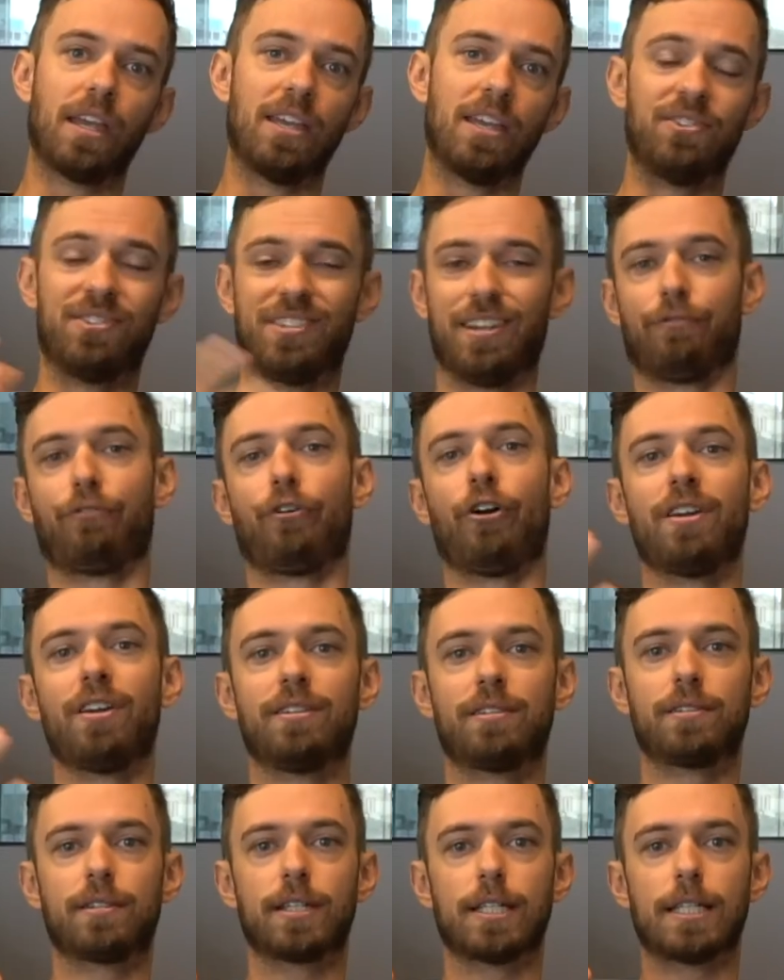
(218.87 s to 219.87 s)
is
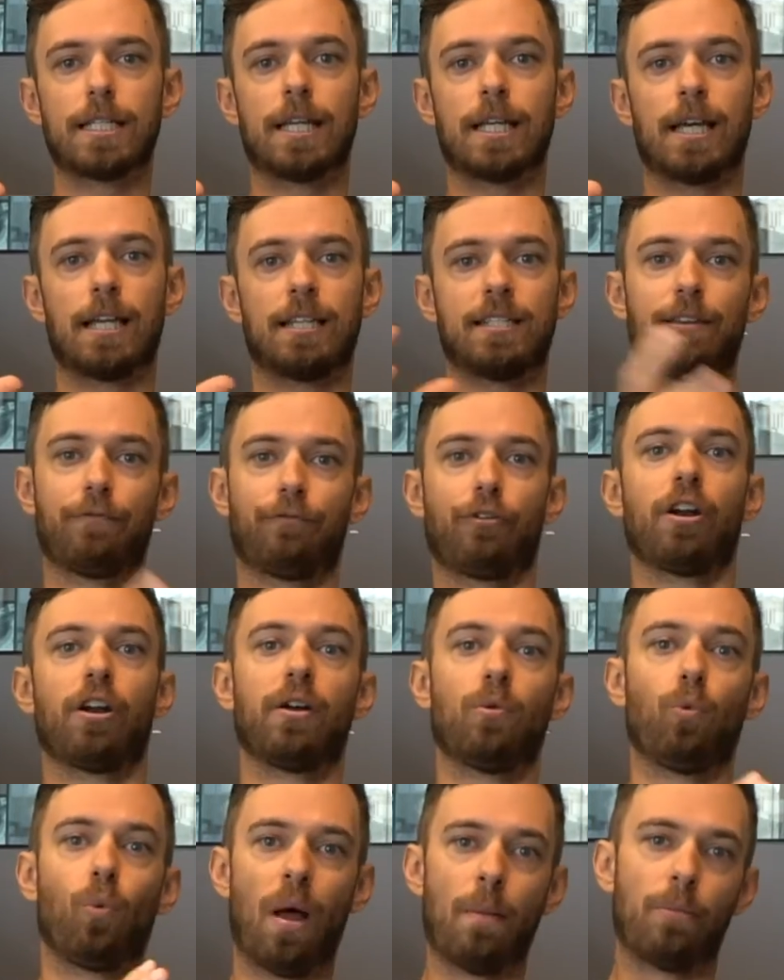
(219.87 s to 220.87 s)
different
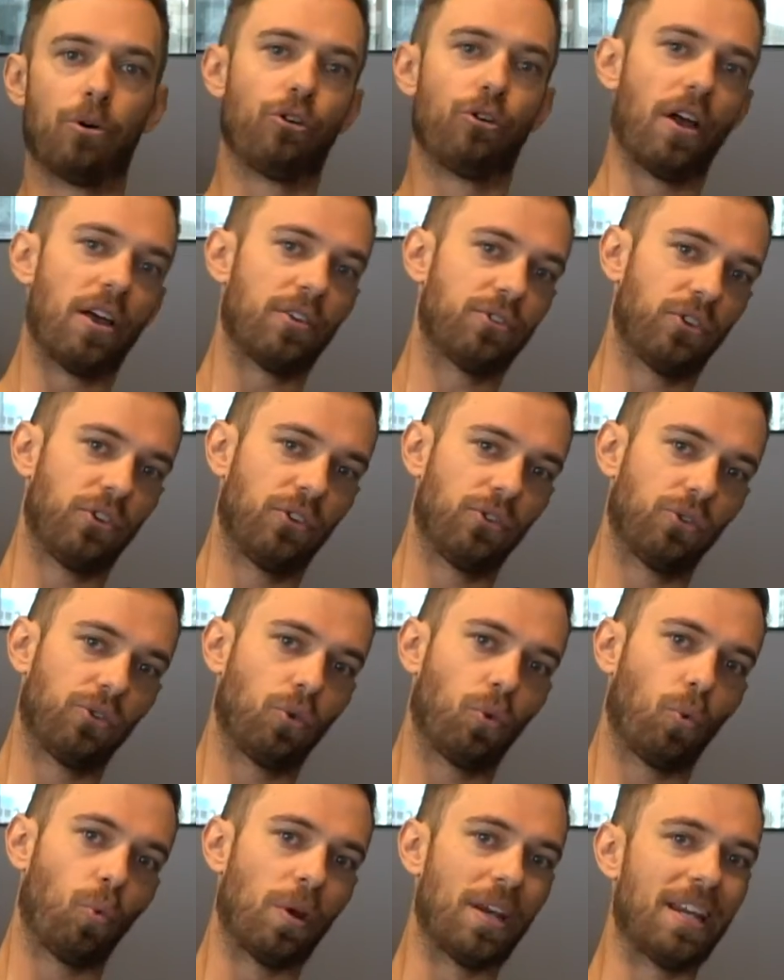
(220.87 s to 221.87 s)
web
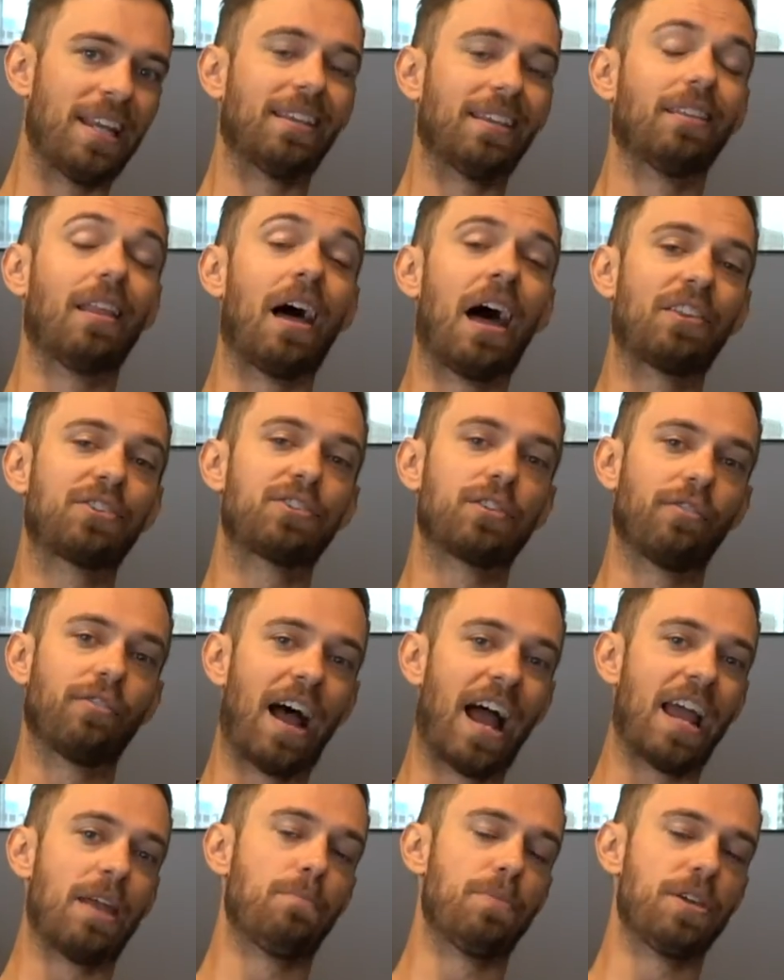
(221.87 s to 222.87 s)
addresses, we need lots of
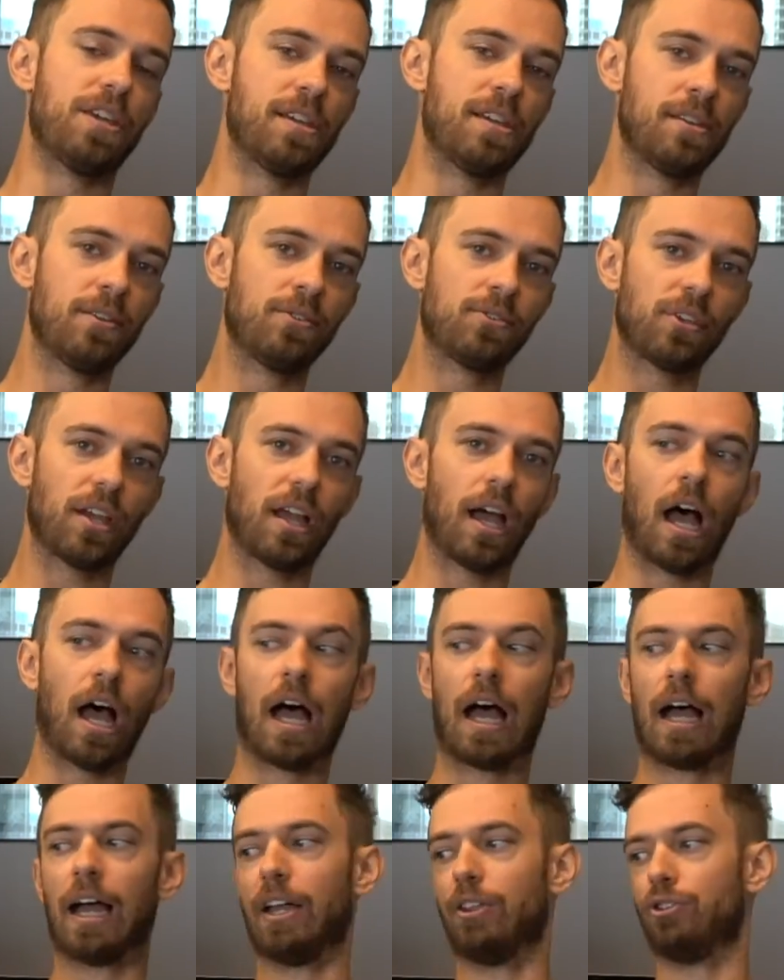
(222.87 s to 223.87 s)
IPs,
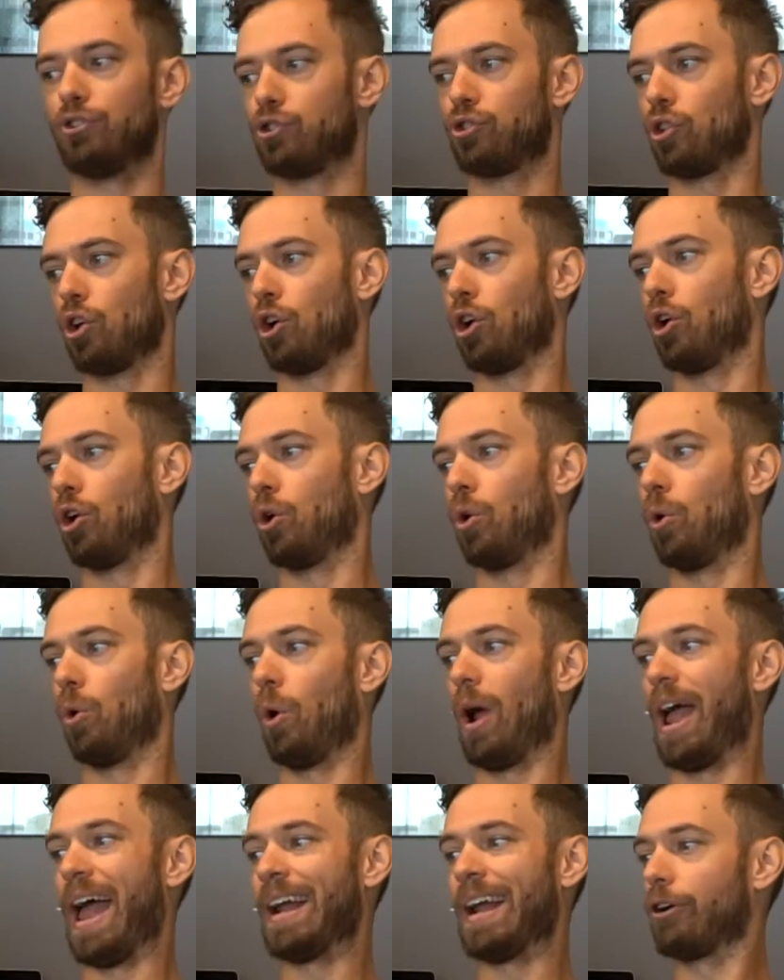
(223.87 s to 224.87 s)
and
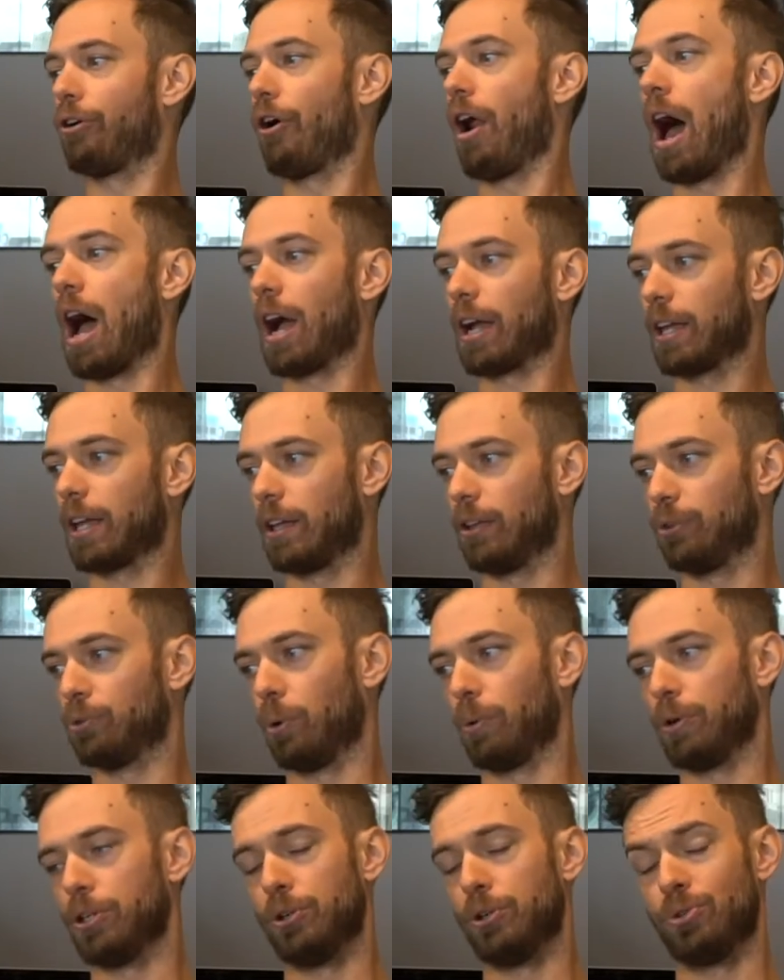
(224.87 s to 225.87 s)
so ngrok is
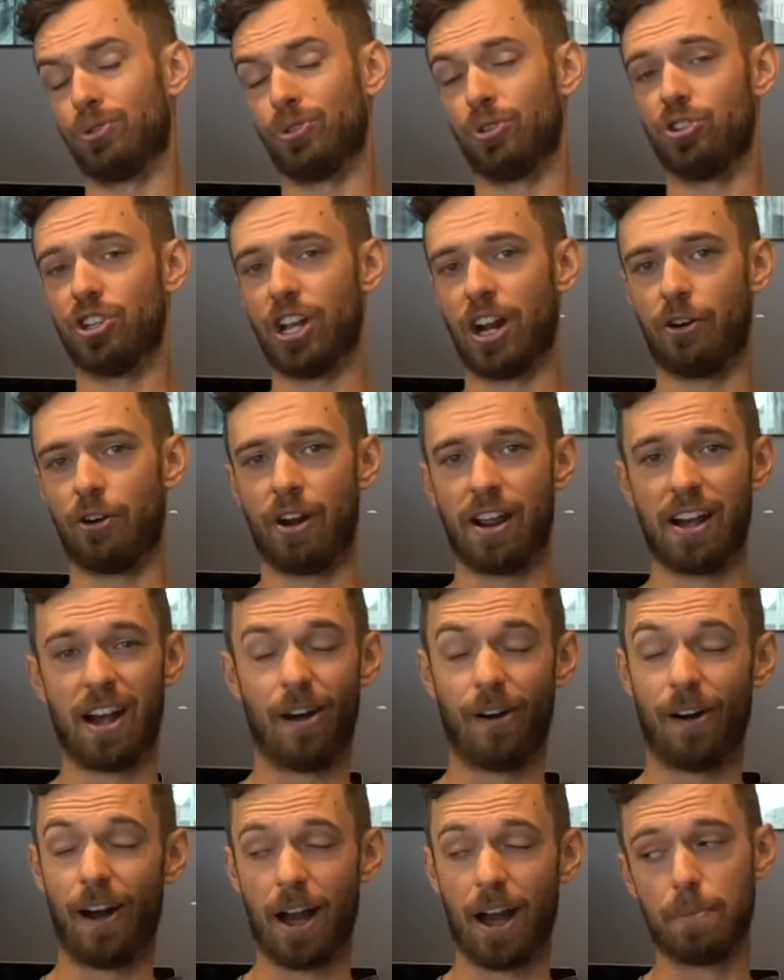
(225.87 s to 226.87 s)
what we use to generate
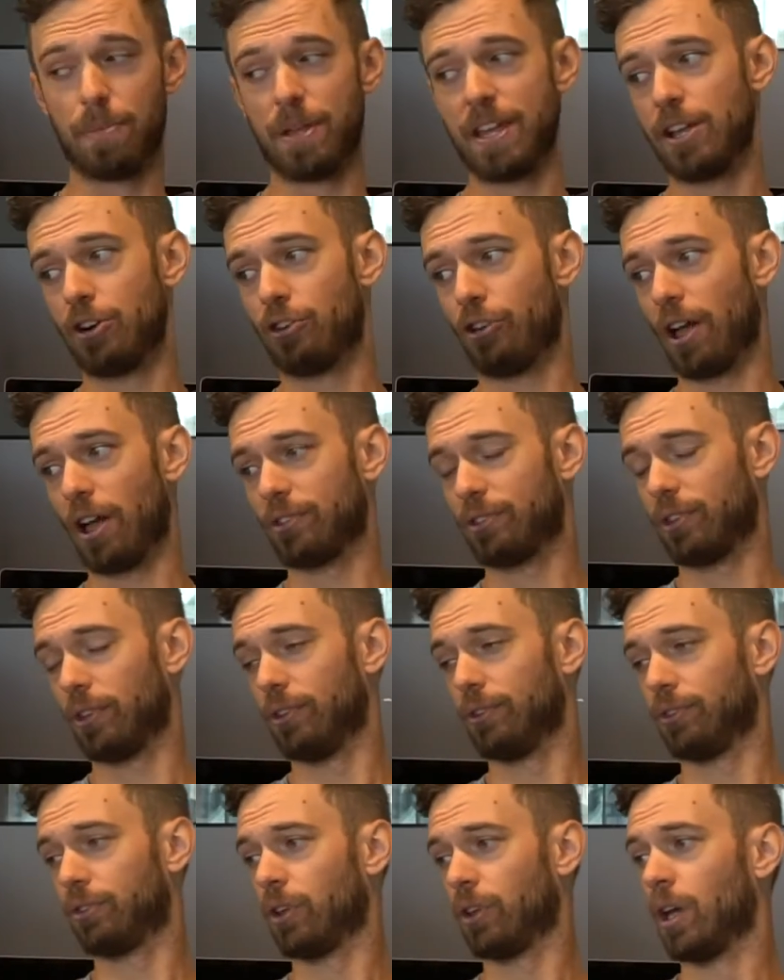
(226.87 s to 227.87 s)
our IP
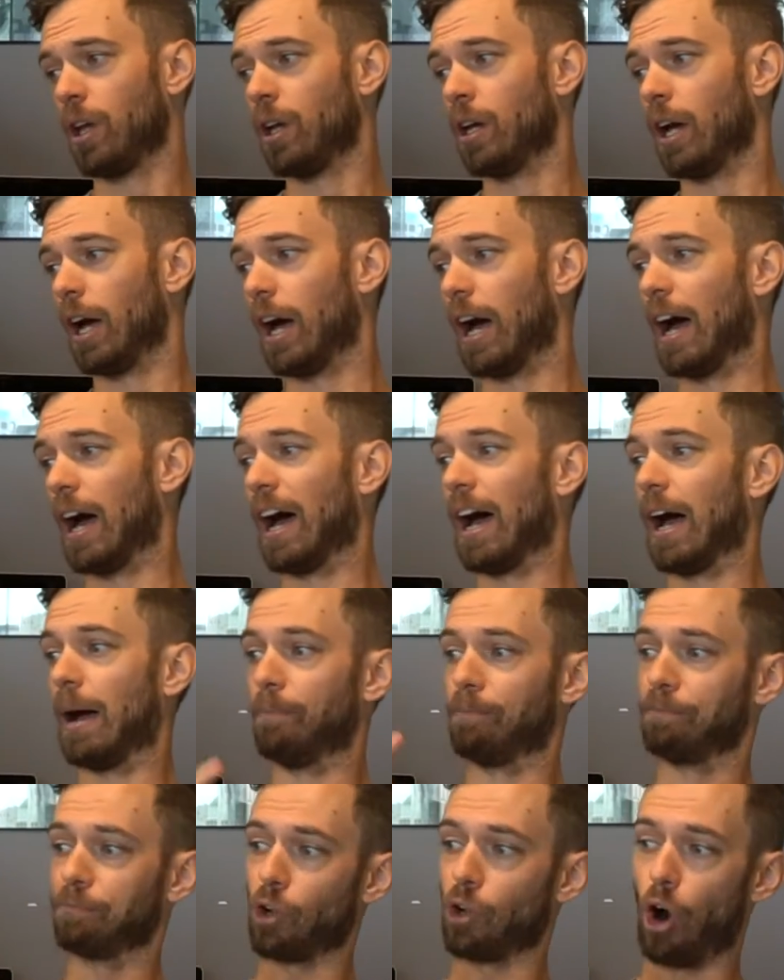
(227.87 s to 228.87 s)
addresses.
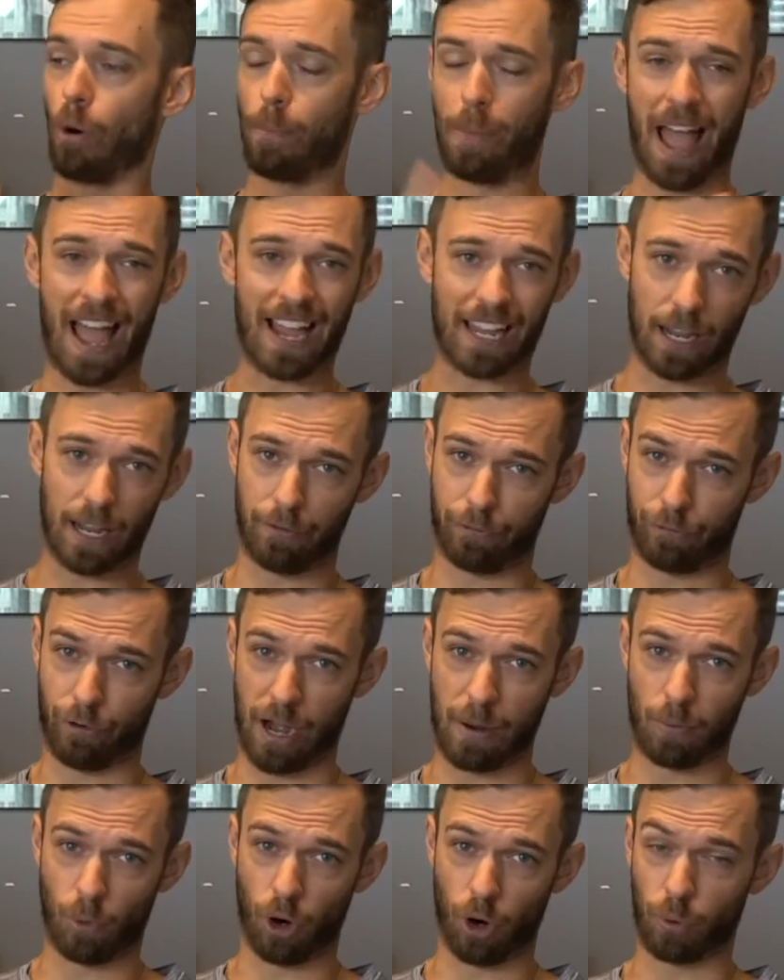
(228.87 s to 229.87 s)
Our backend
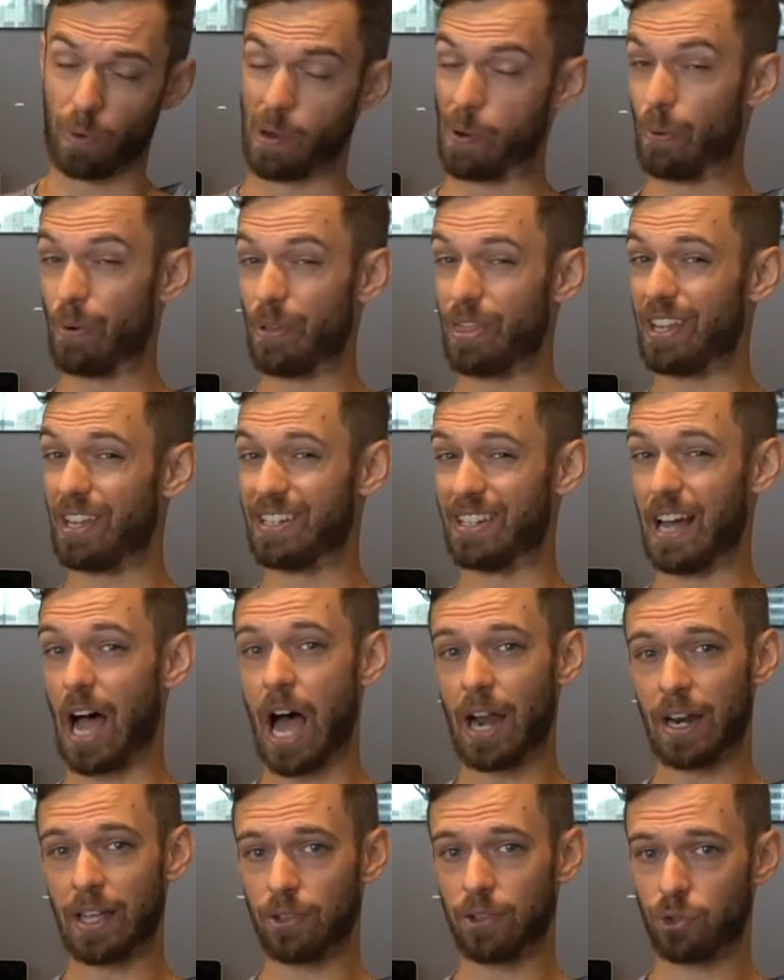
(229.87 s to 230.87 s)
framework, we went with
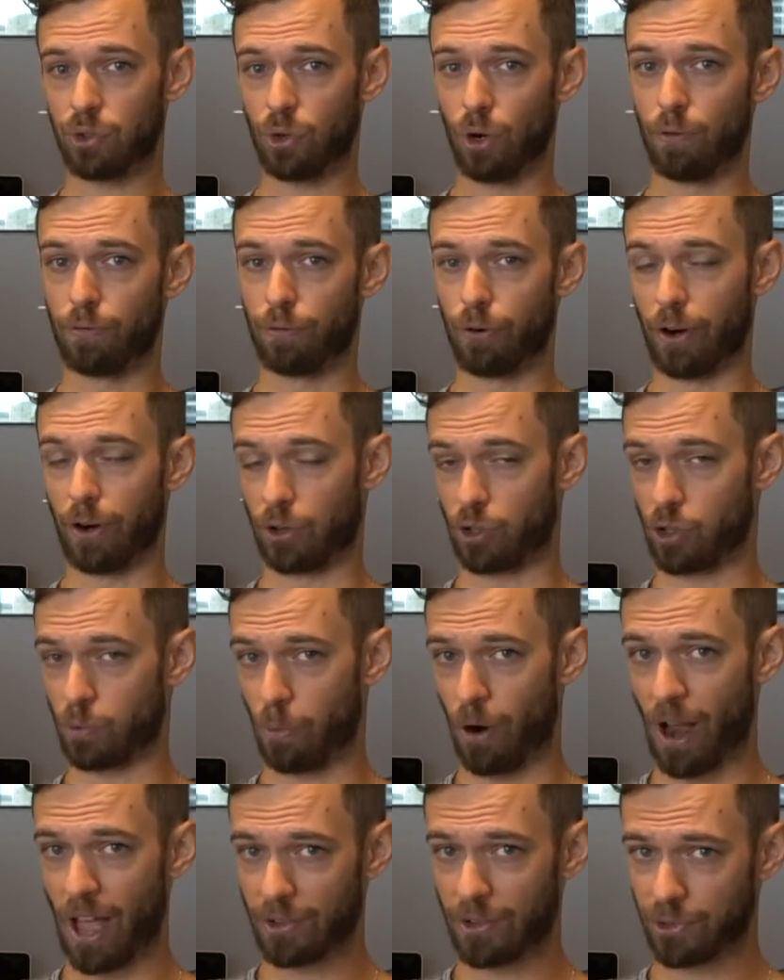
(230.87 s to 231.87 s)
Adonis over
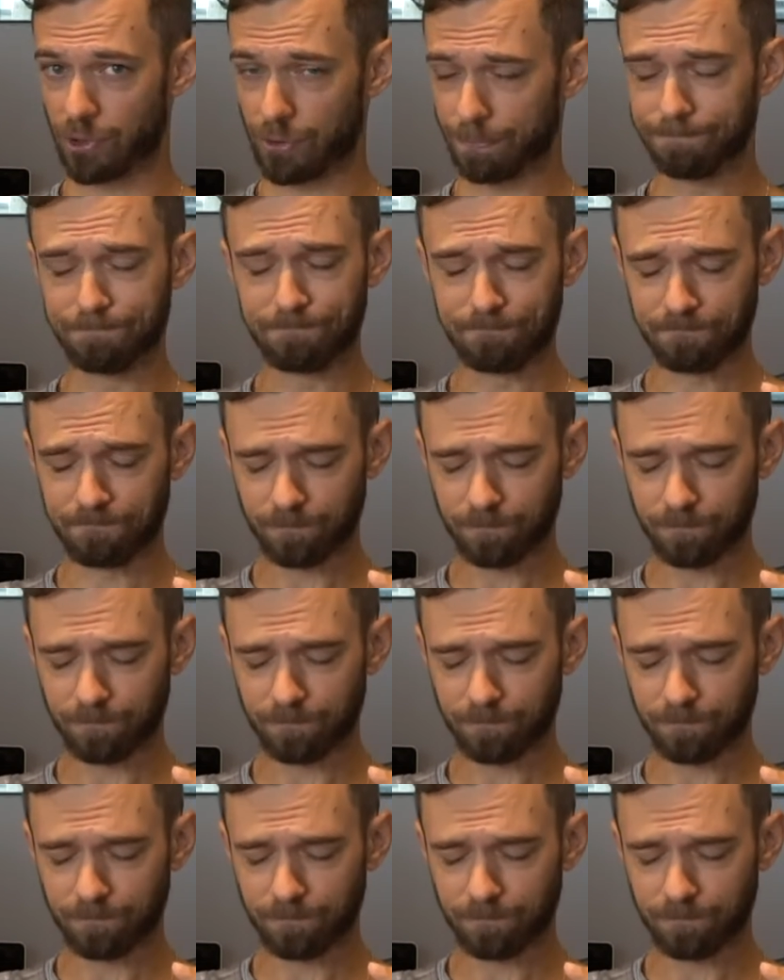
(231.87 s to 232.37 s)
Express.